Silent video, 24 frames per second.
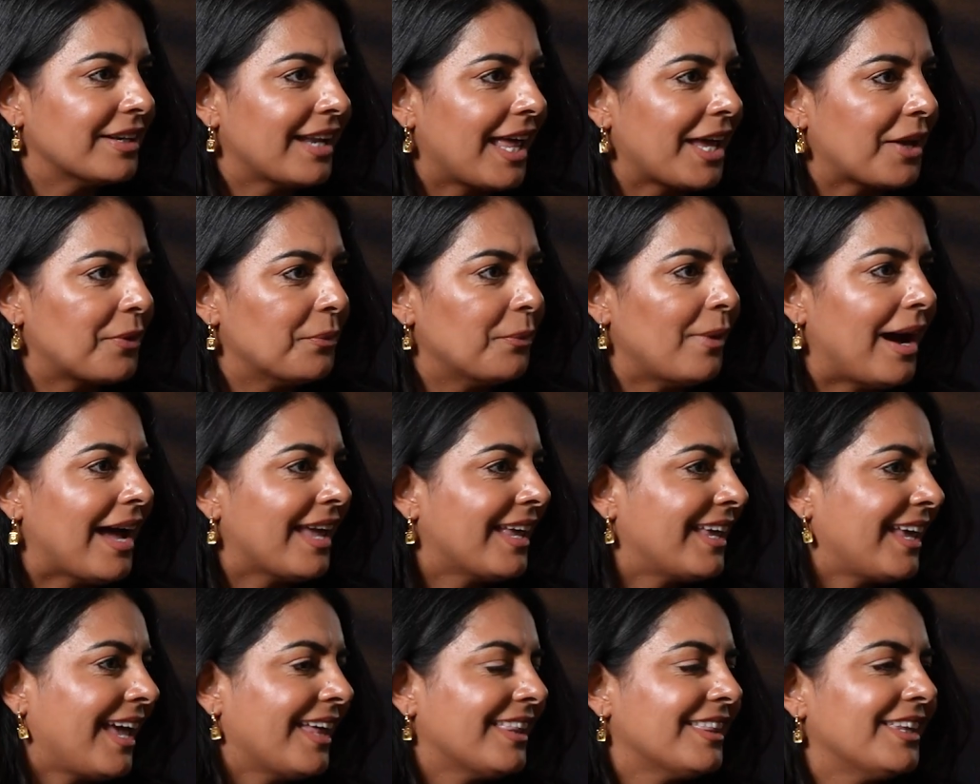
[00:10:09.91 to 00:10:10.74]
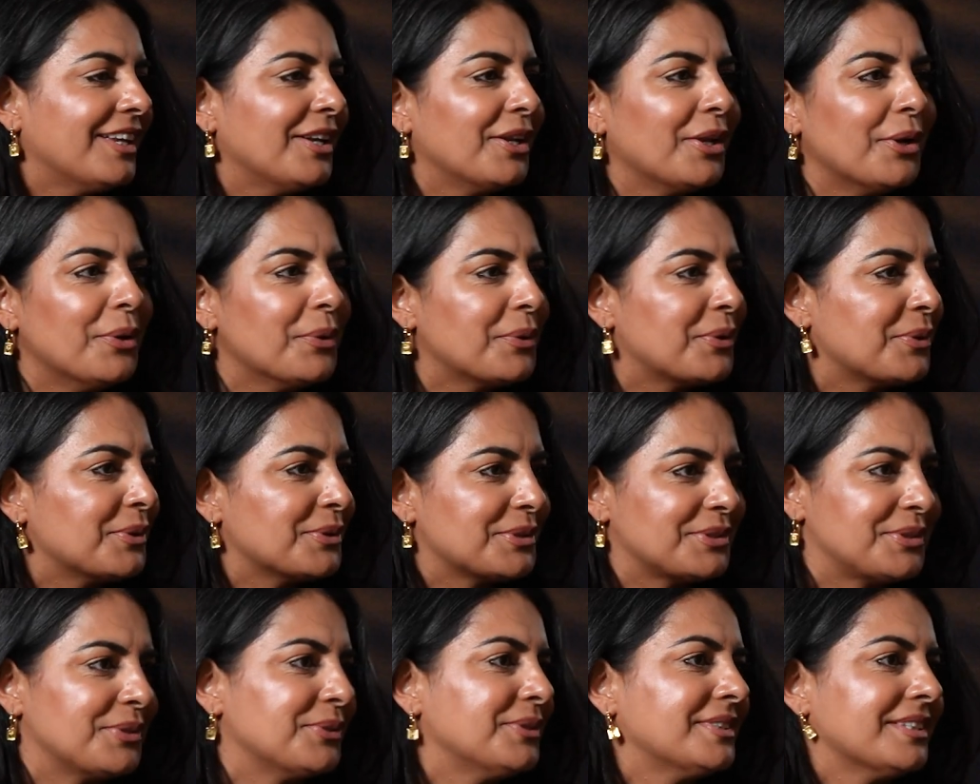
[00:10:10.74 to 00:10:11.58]
Like, why can't the
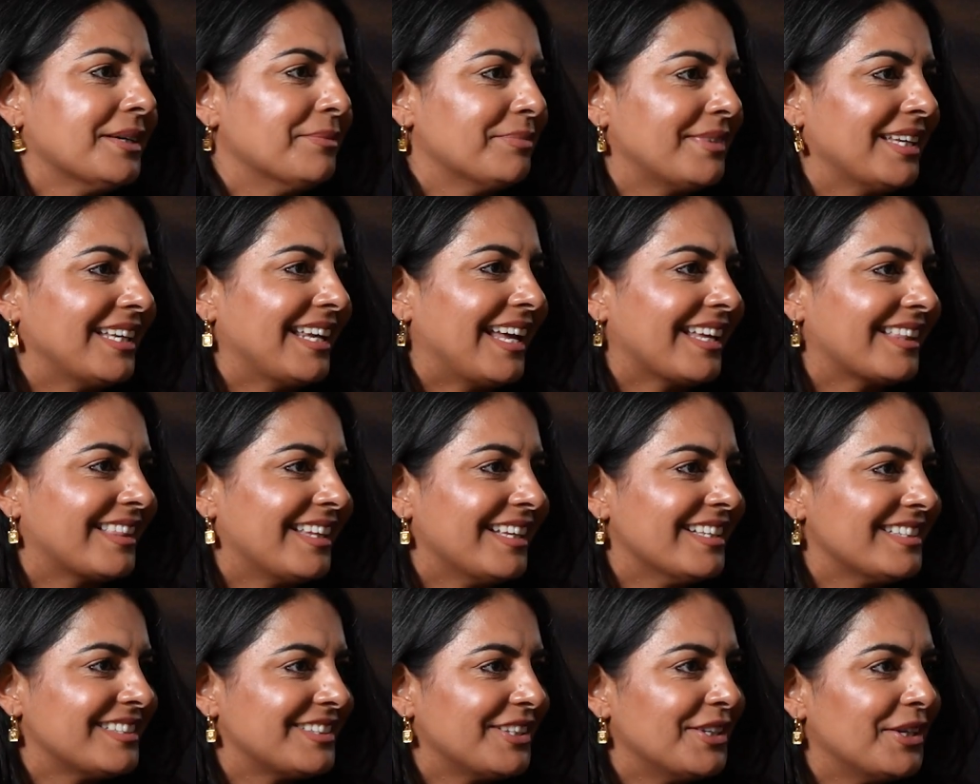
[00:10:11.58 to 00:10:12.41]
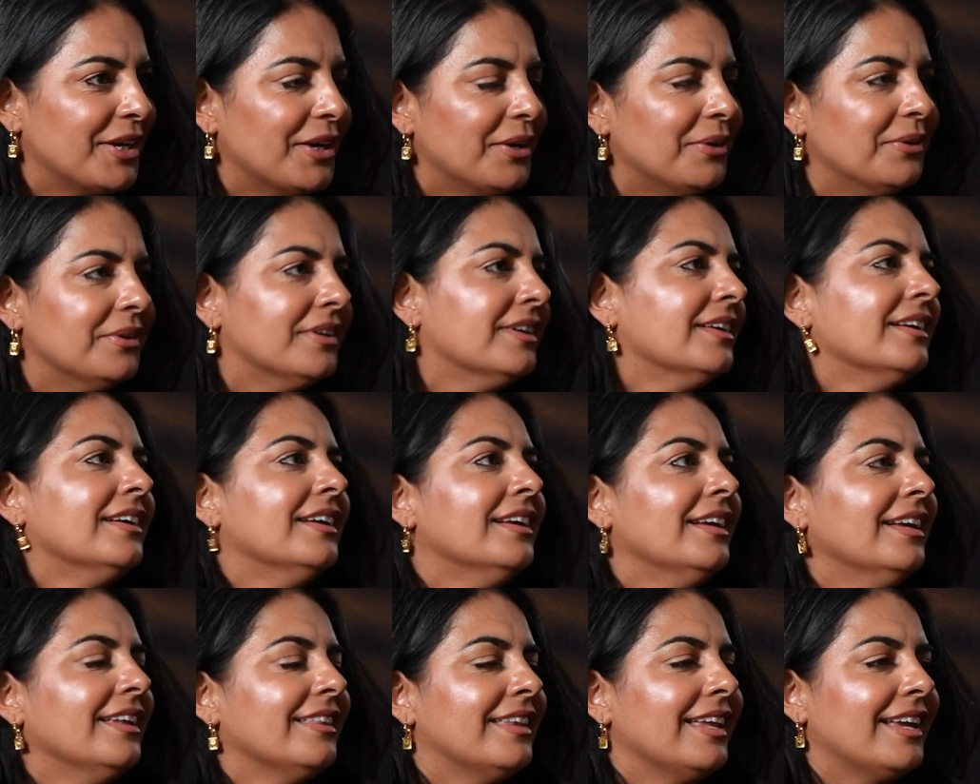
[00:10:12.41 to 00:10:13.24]
locals do something like this? You know,
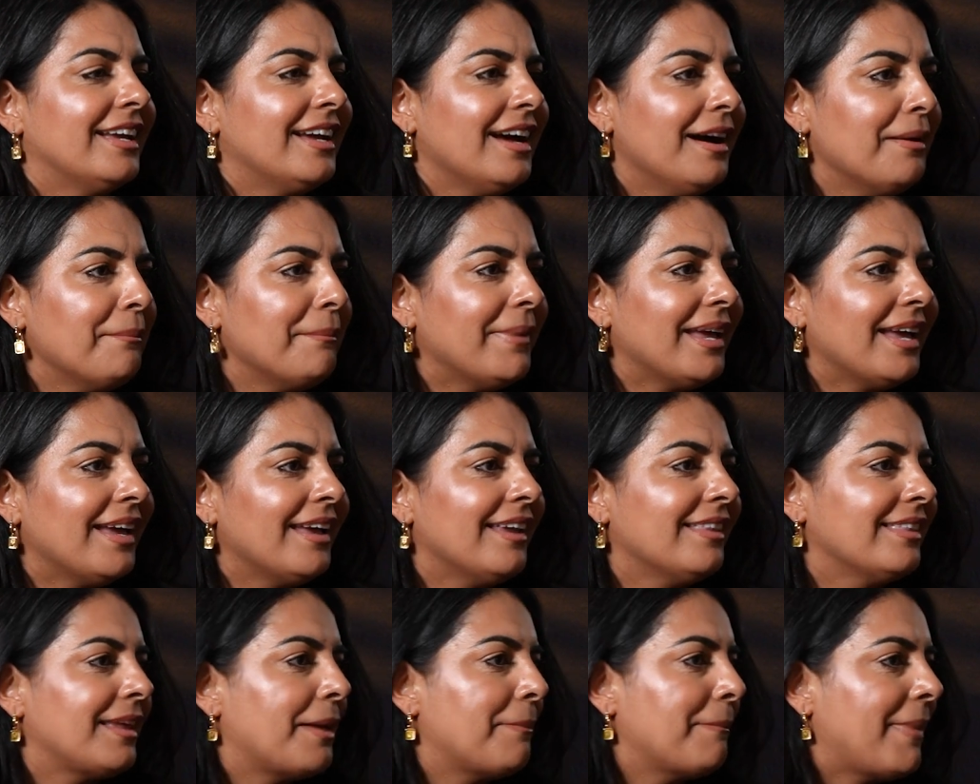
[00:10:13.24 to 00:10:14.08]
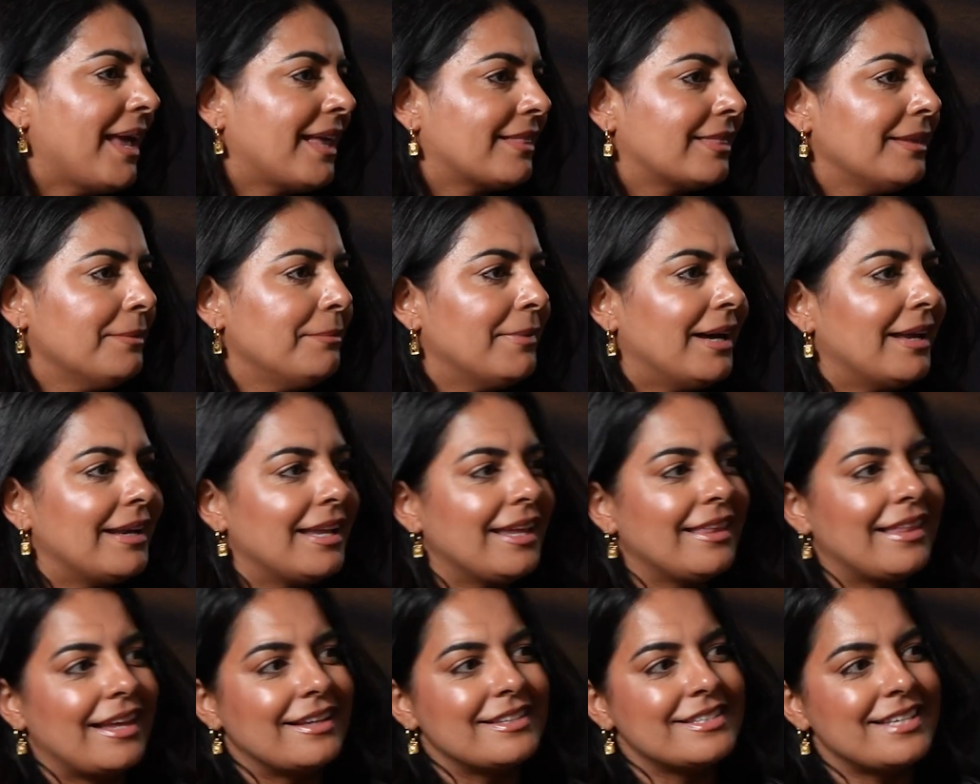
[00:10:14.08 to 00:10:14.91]
they come in, they make the
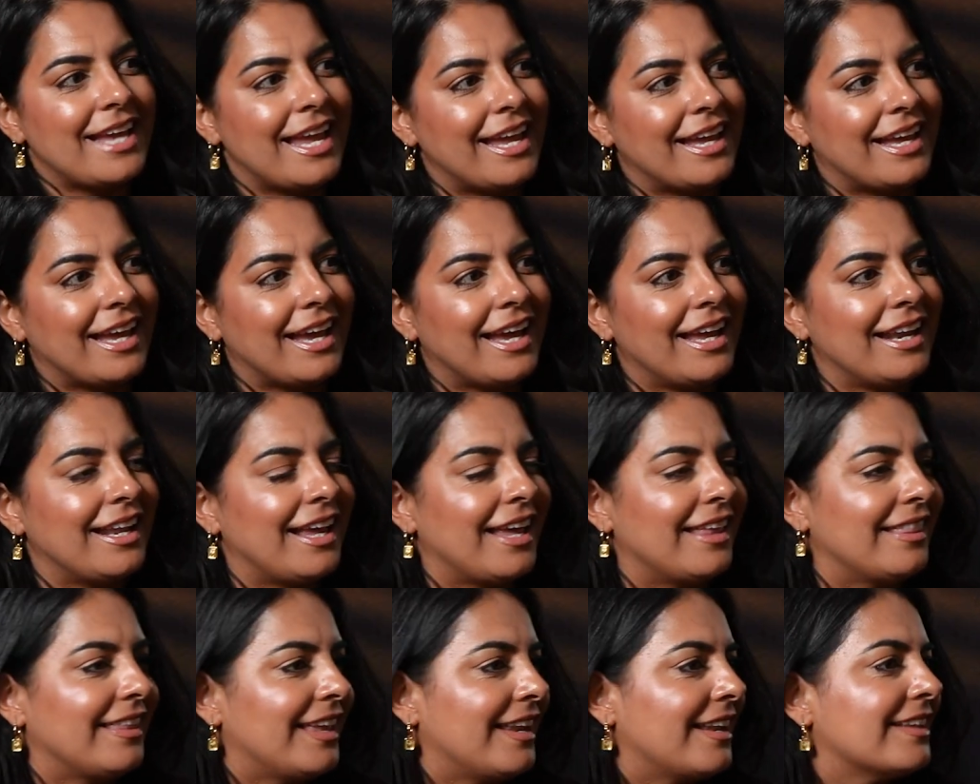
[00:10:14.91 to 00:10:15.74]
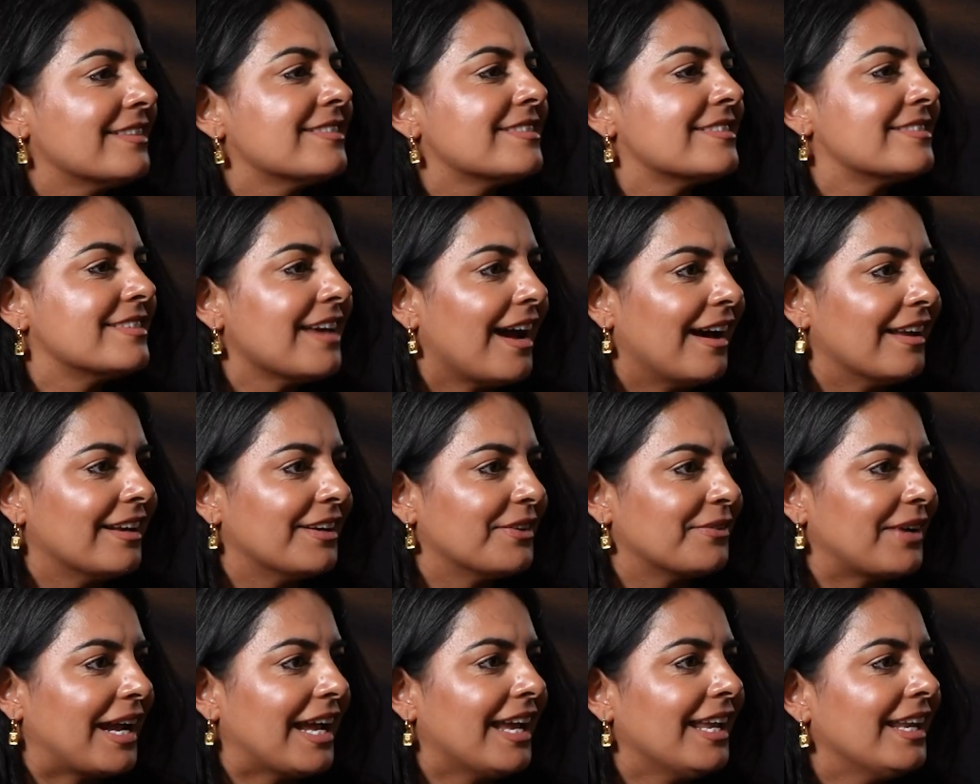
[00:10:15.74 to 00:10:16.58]
money, they take it, and then it's done,
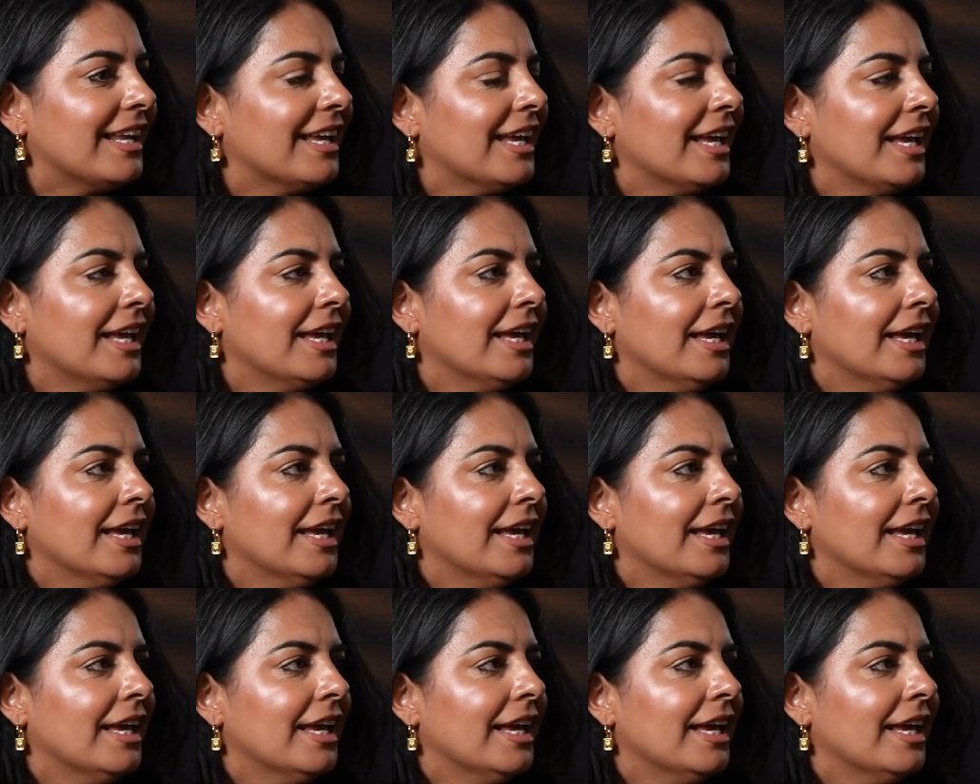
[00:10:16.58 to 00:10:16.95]
right?